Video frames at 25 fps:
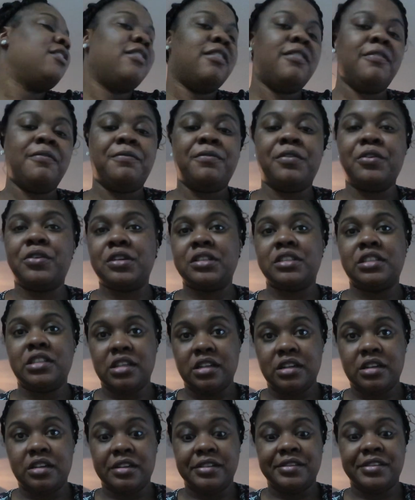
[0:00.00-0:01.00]

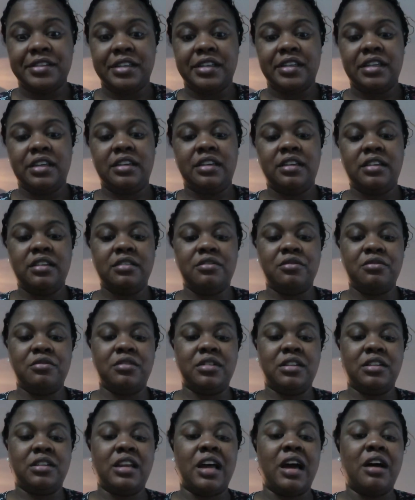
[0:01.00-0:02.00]
enforcing her to eat,
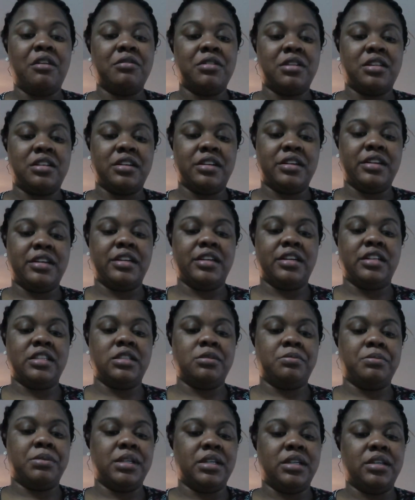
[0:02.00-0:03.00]
with, not with her
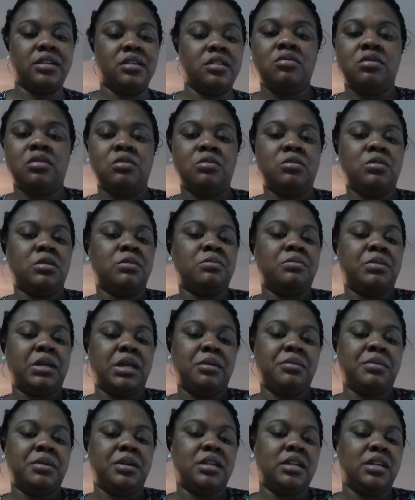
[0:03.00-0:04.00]
hands, but when one
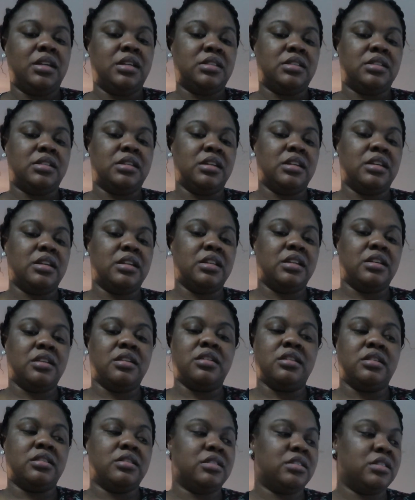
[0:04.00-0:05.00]
baby needs the
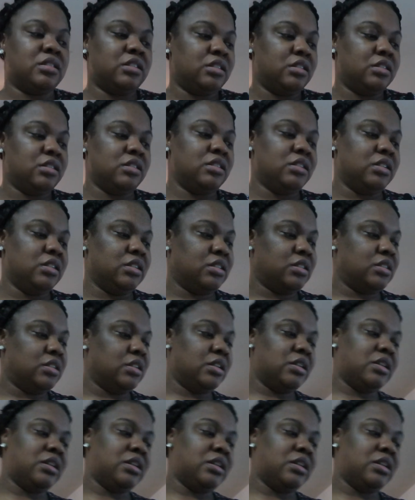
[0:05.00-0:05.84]
other and she needs to